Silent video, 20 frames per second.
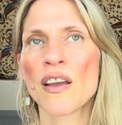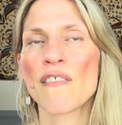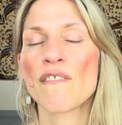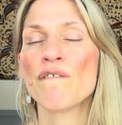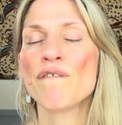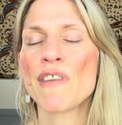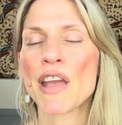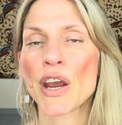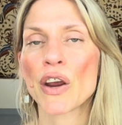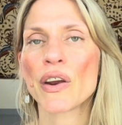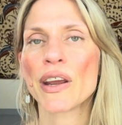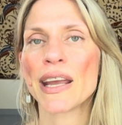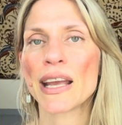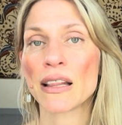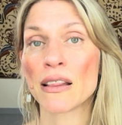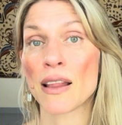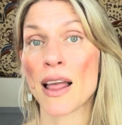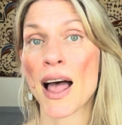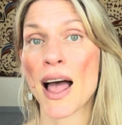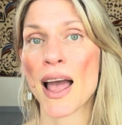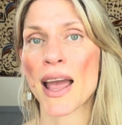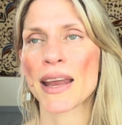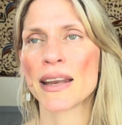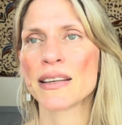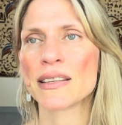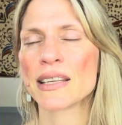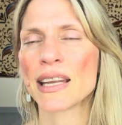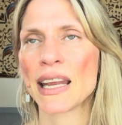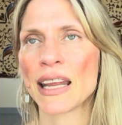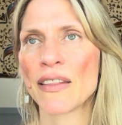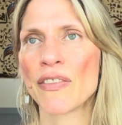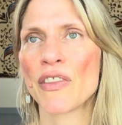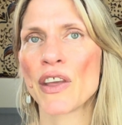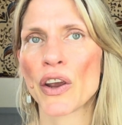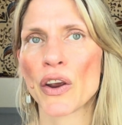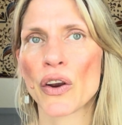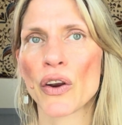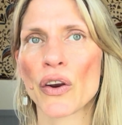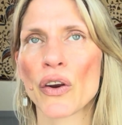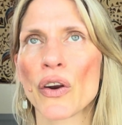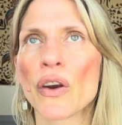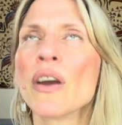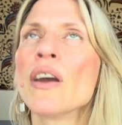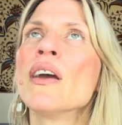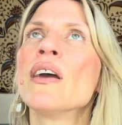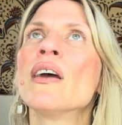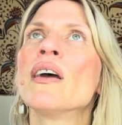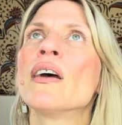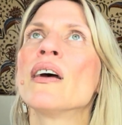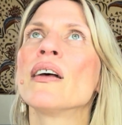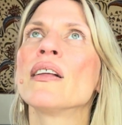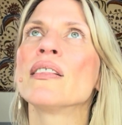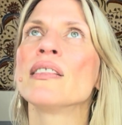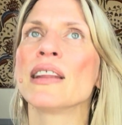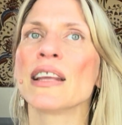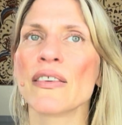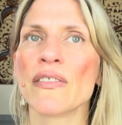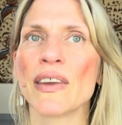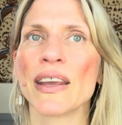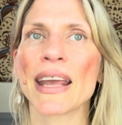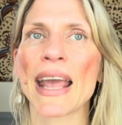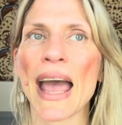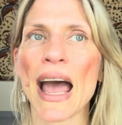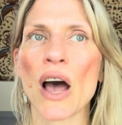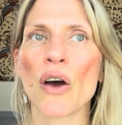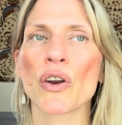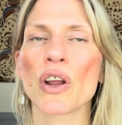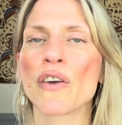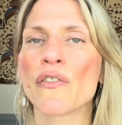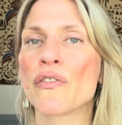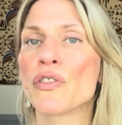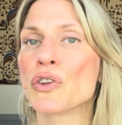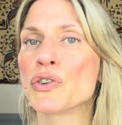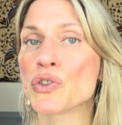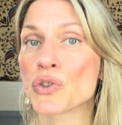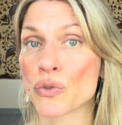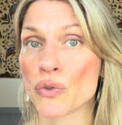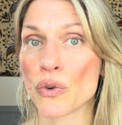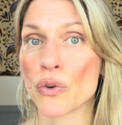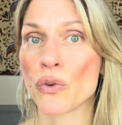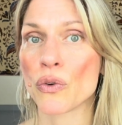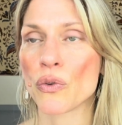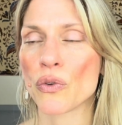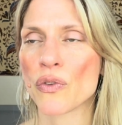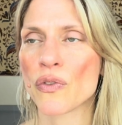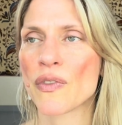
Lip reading: very aligned in their living out of the truth.